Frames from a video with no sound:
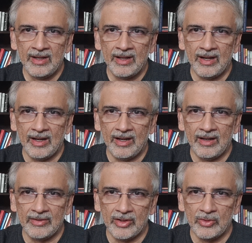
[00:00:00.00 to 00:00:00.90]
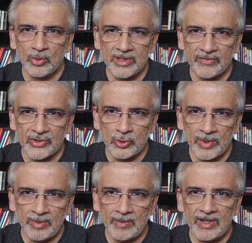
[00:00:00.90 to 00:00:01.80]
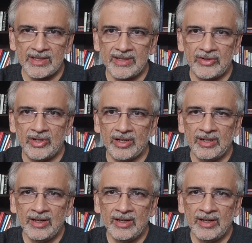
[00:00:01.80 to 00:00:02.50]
rules are for stupid people, etc.,